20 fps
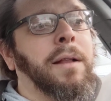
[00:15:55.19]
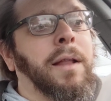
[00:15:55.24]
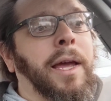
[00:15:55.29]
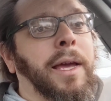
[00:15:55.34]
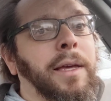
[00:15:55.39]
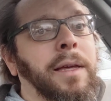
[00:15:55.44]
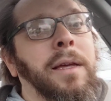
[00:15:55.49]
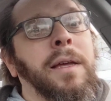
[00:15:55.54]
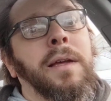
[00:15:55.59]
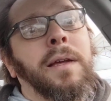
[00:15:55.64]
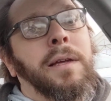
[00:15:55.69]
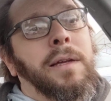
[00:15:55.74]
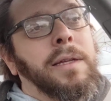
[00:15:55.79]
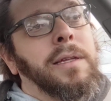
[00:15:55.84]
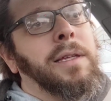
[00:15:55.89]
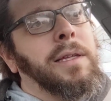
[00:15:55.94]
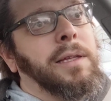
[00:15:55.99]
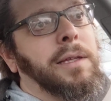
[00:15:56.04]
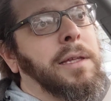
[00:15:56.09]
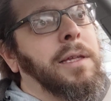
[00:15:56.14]
Like,
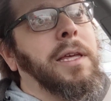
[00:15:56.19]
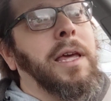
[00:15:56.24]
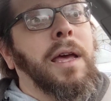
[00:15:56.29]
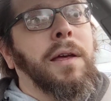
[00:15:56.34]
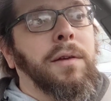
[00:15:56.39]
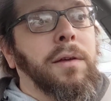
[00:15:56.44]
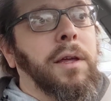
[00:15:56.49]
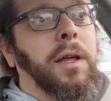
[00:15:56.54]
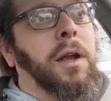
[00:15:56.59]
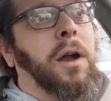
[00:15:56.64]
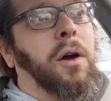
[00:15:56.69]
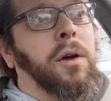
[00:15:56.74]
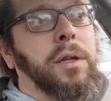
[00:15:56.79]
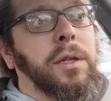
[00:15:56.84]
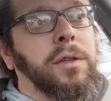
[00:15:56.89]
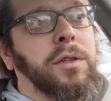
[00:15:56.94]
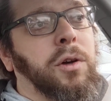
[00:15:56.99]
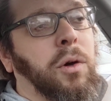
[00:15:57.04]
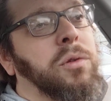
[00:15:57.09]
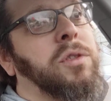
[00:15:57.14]
get, you know,
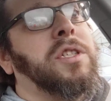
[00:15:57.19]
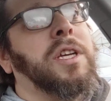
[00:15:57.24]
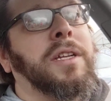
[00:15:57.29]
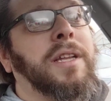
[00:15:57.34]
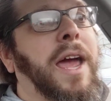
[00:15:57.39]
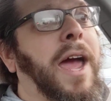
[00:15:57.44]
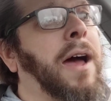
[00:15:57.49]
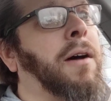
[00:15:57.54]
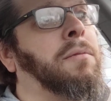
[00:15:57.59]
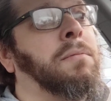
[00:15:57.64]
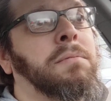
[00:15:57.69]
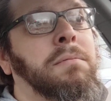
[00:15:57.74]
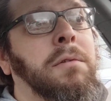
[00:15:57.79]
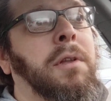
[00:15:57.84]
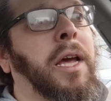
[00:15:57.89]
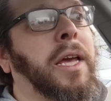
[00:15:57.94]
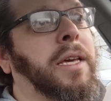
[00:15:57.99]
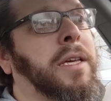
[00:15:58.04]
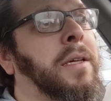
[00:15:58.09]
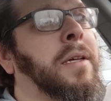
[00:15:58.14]
don't sit down.
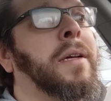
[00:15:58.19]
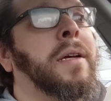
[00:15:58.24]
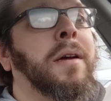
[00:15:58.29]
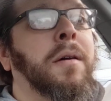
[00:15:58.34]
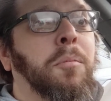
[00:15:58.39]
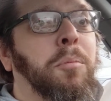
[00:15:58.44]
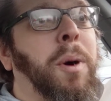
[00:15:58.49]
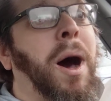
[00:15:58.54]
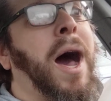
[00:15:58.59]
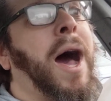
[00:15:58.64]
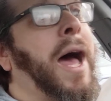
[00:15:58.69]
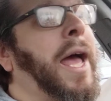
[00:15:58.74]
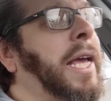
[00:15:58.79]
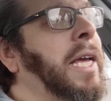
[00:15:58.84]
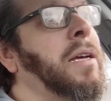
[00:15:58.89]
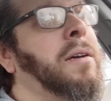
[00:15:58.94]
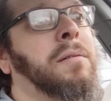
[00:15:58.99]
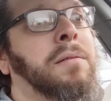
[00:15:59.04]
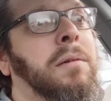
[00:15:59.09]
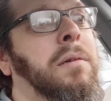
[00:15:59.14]
Like,
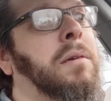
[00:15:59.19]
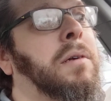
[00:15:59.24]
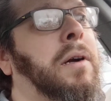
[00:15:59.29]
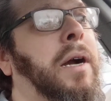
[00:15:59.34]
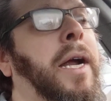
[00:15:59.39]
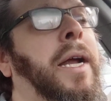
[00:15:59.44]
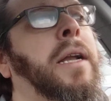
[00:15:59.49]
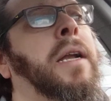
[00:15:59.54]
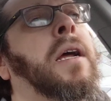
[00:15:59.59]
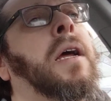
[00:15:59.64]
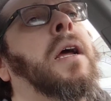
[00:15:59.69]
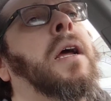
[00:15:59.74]
bye, right?